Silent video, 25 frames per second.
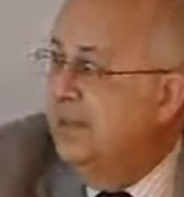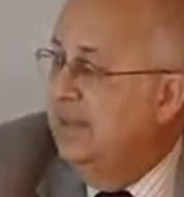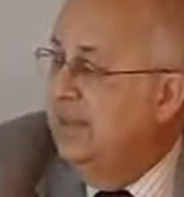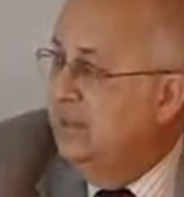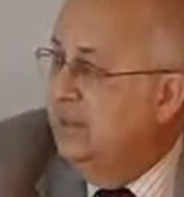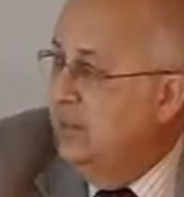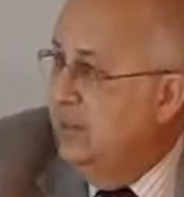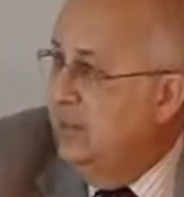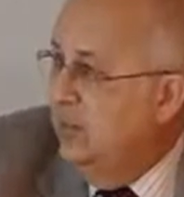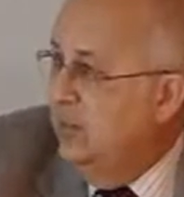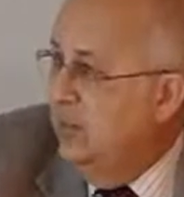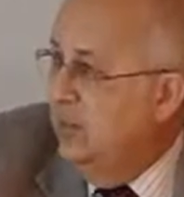
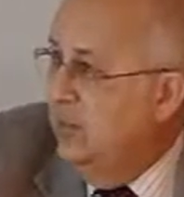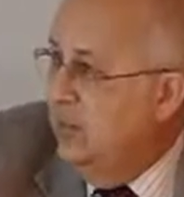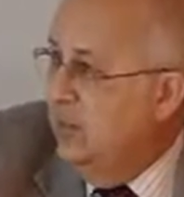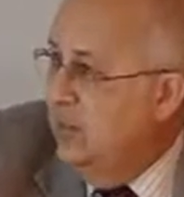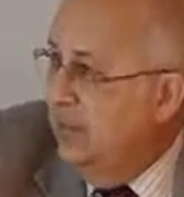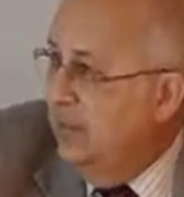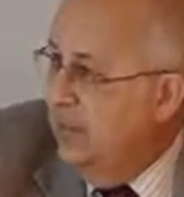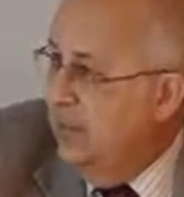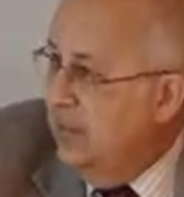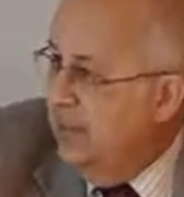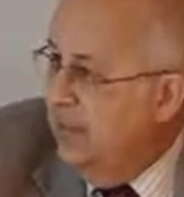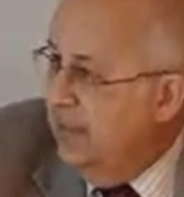So if you
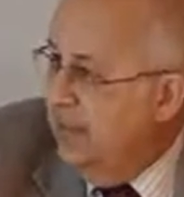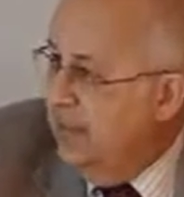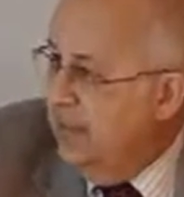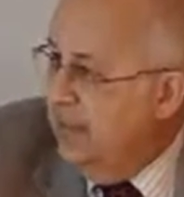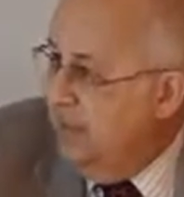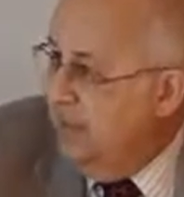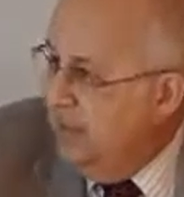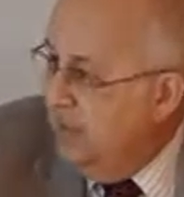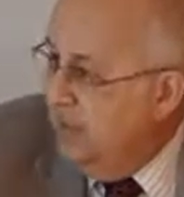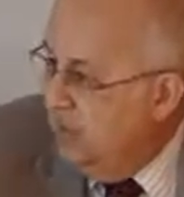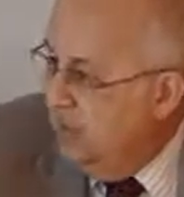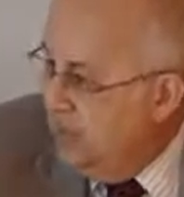take the
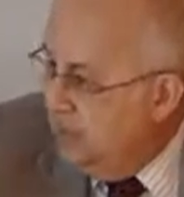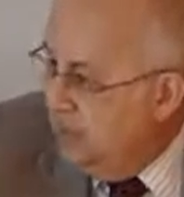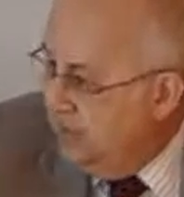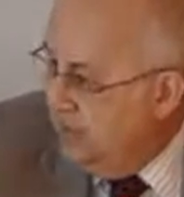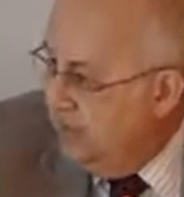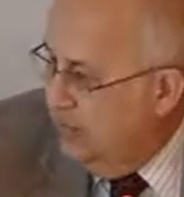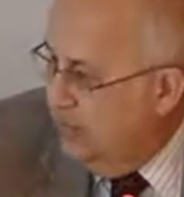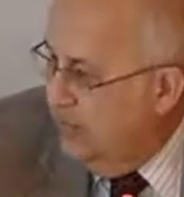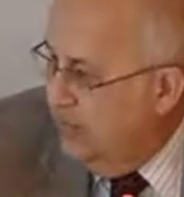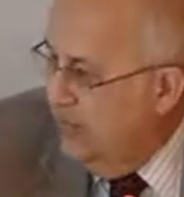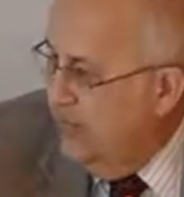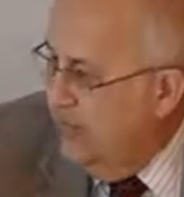great
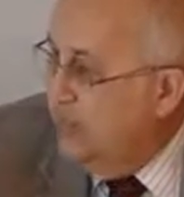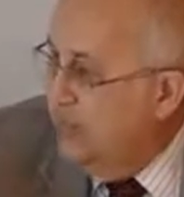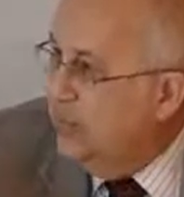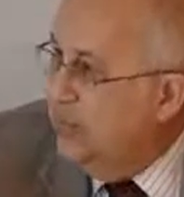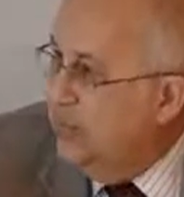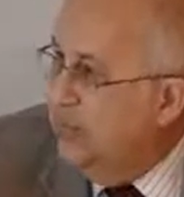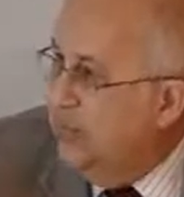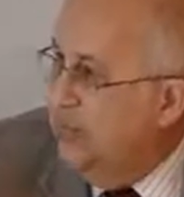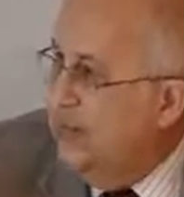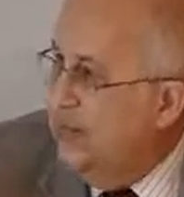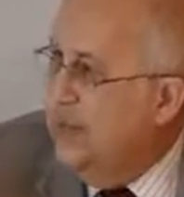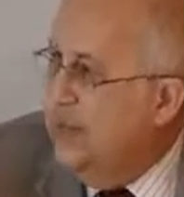books, volume
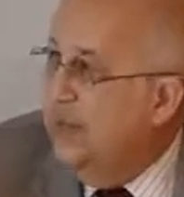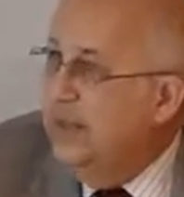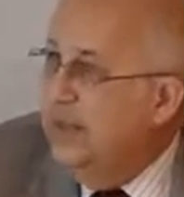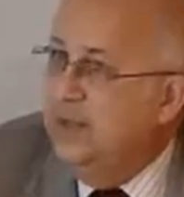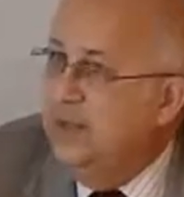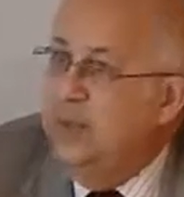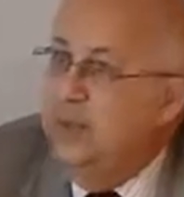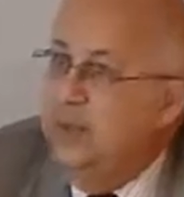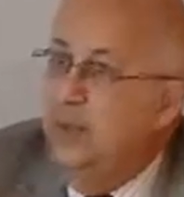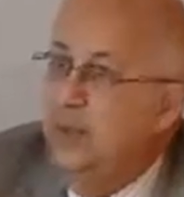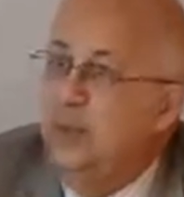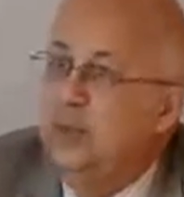3,
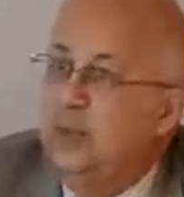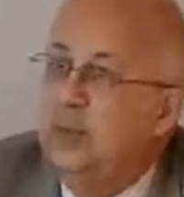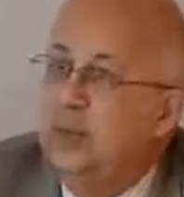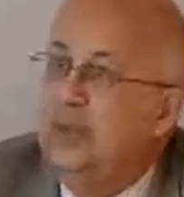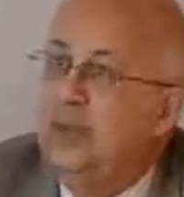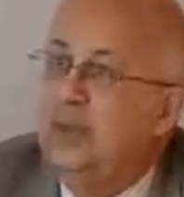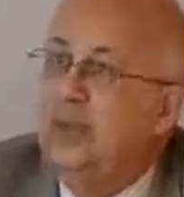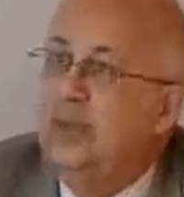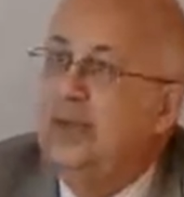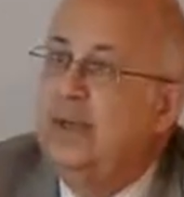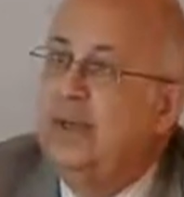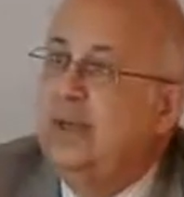and you open
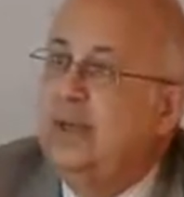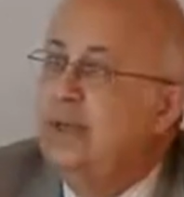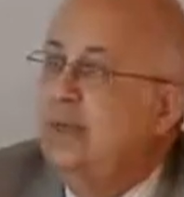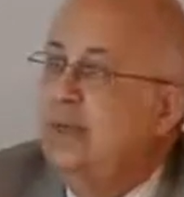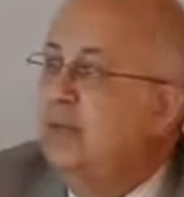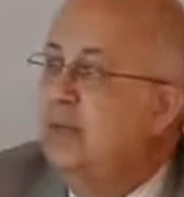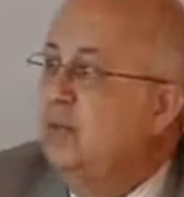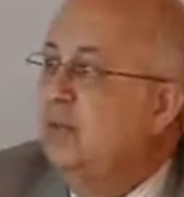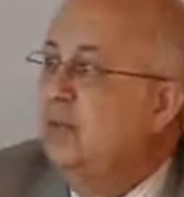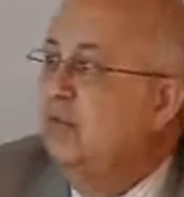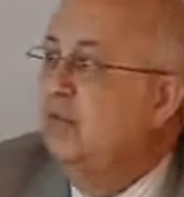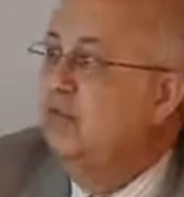
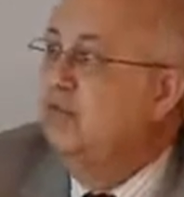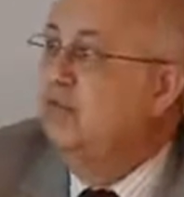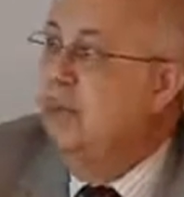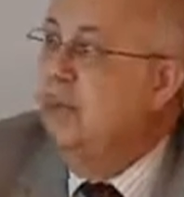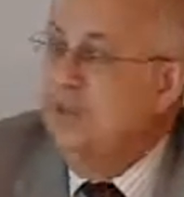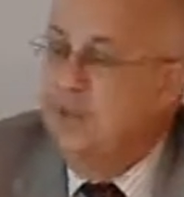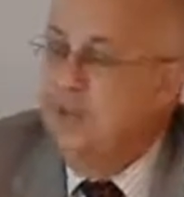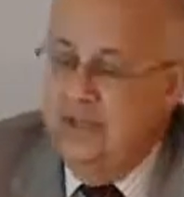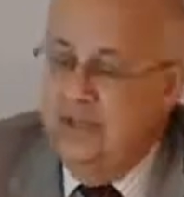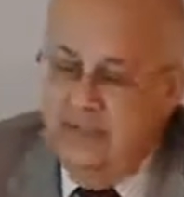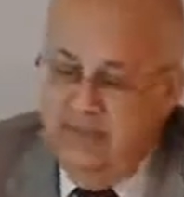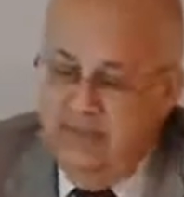104 to
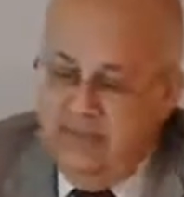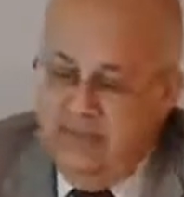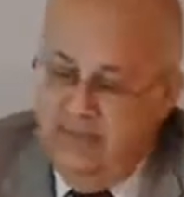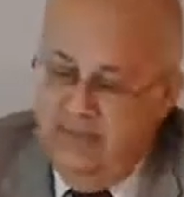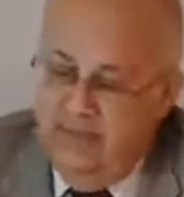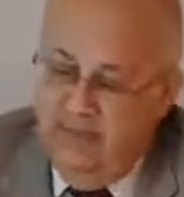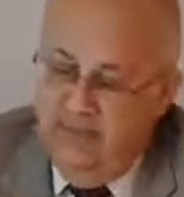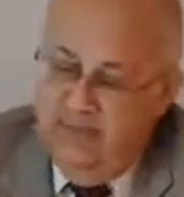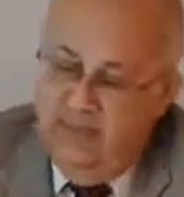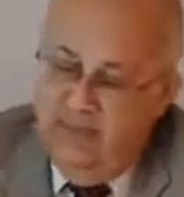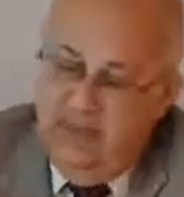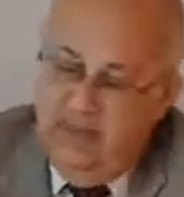
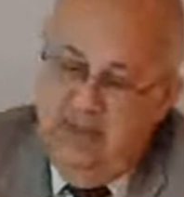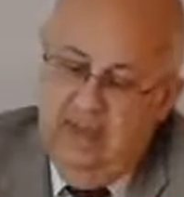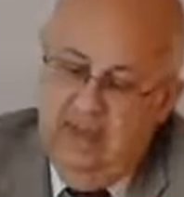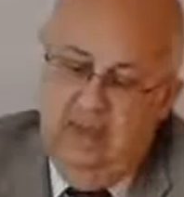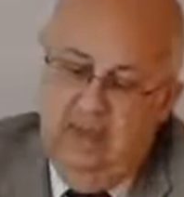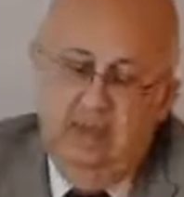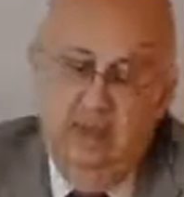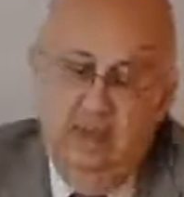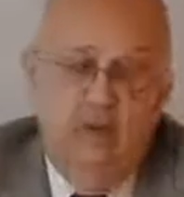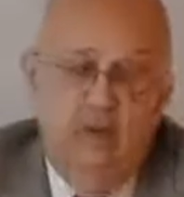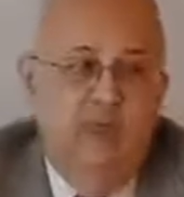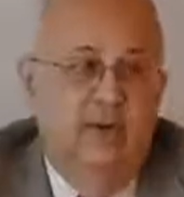107,
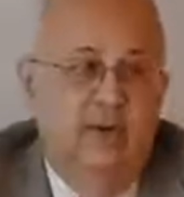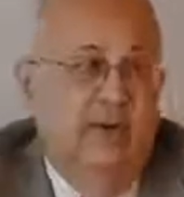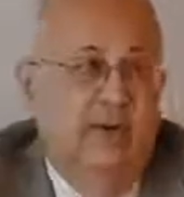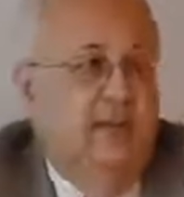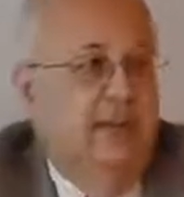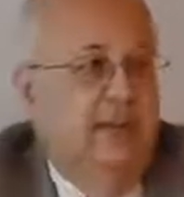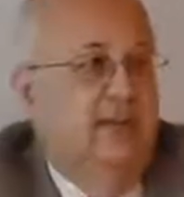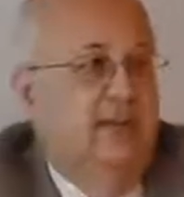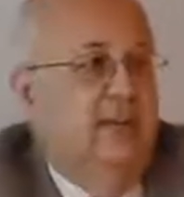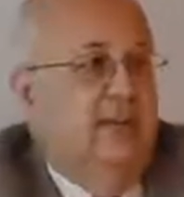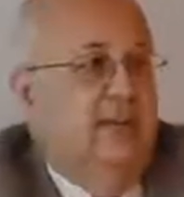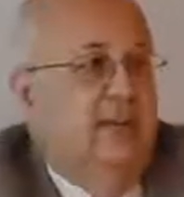you'll
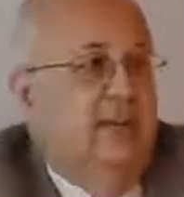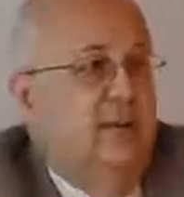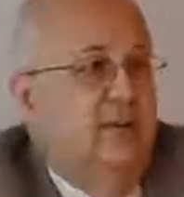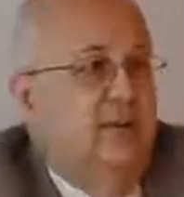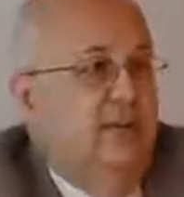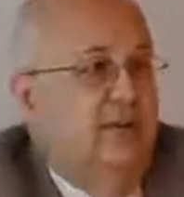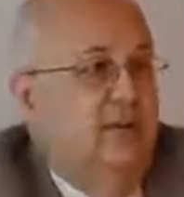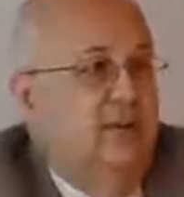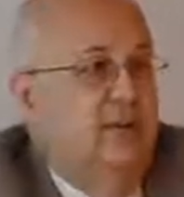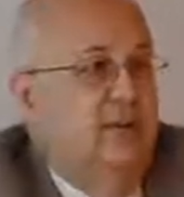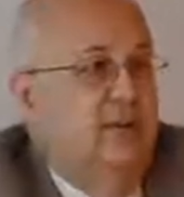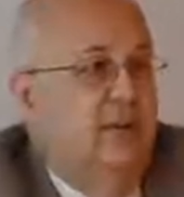find the
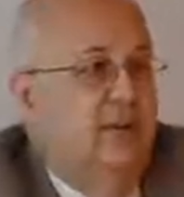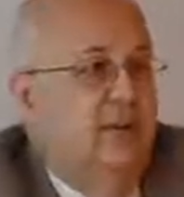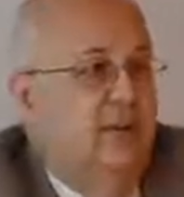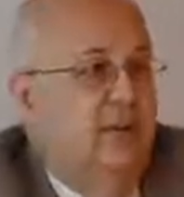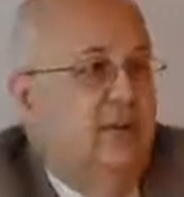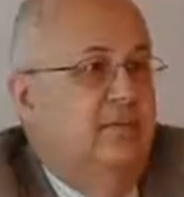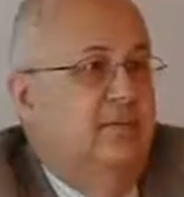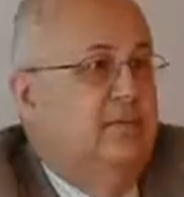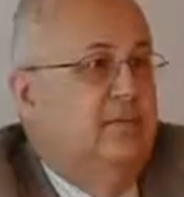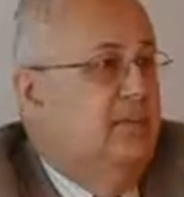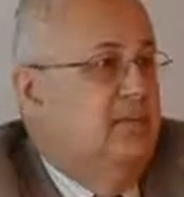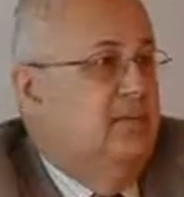discussion
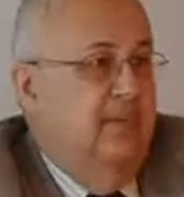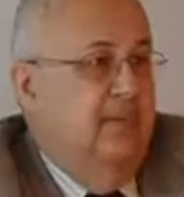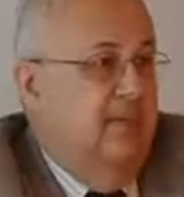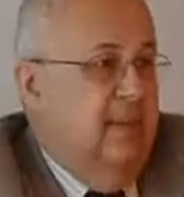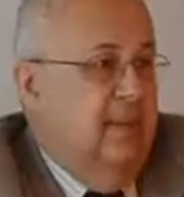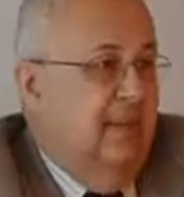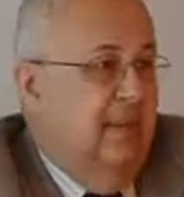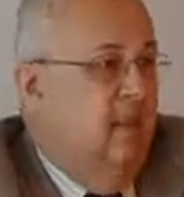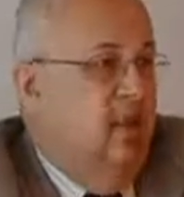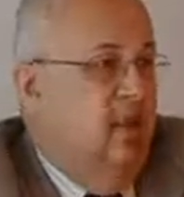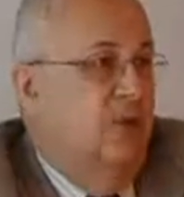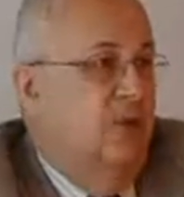of,
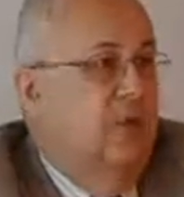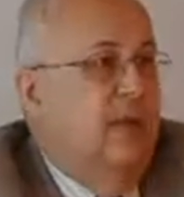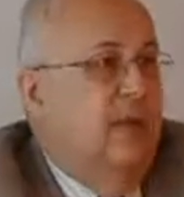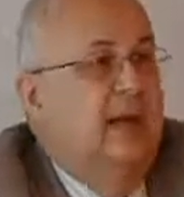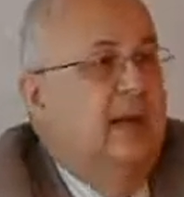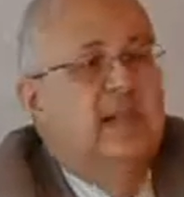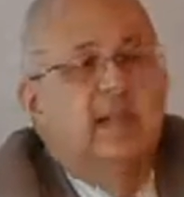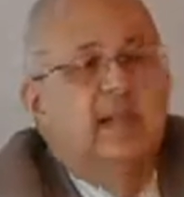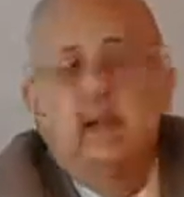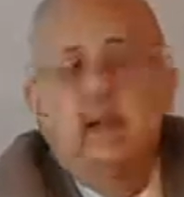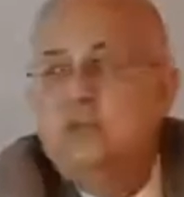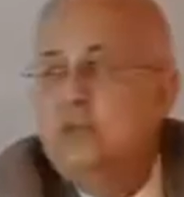I don't know, the
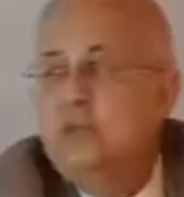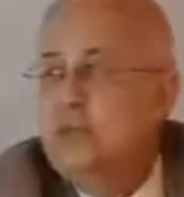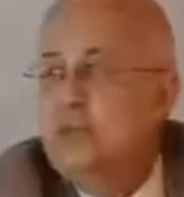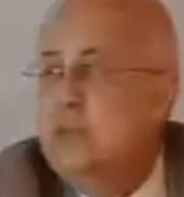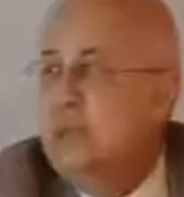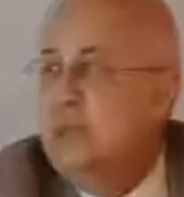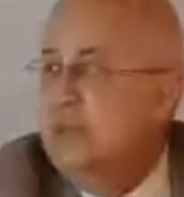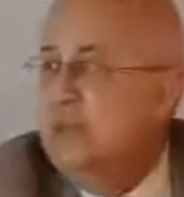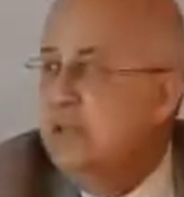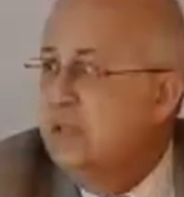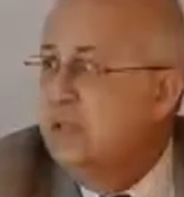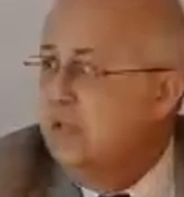idea of
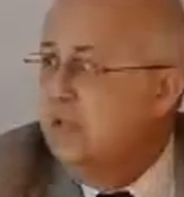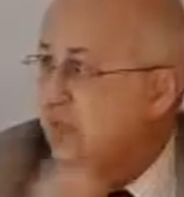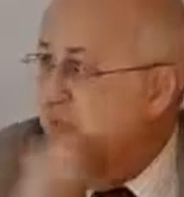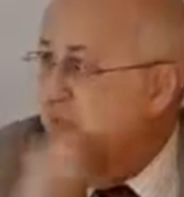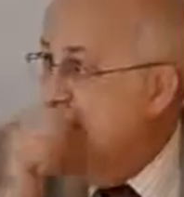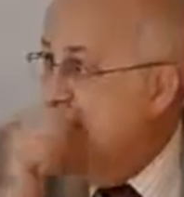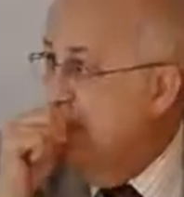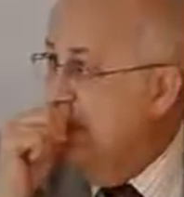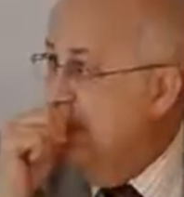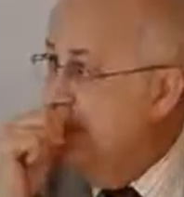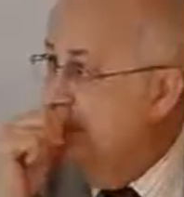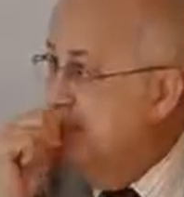justice, for
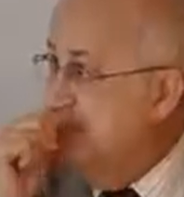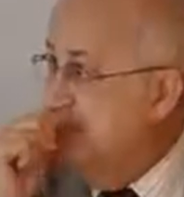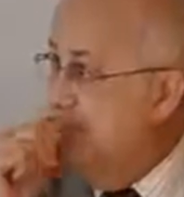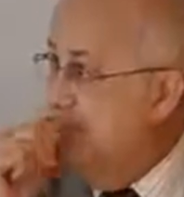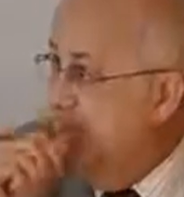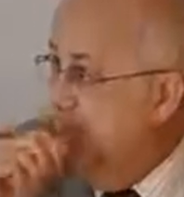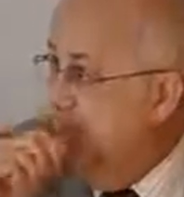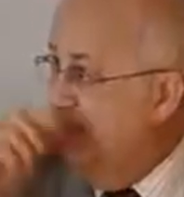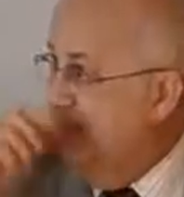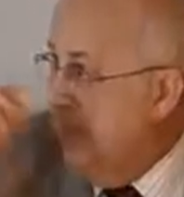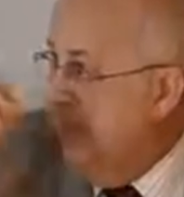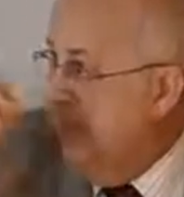example,
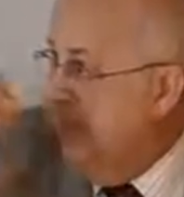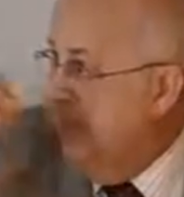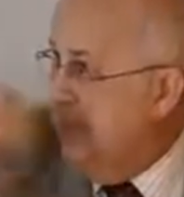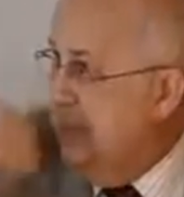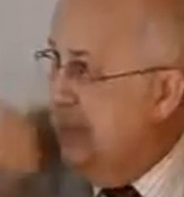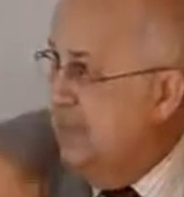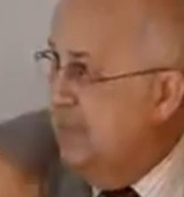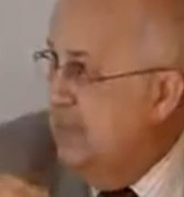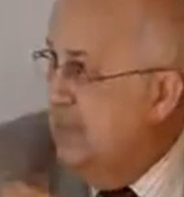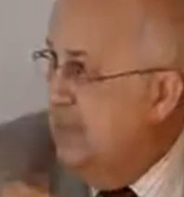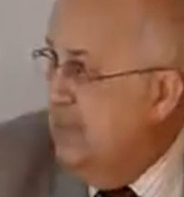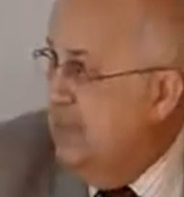whatever it
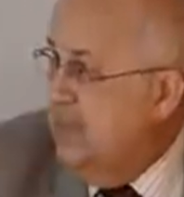is.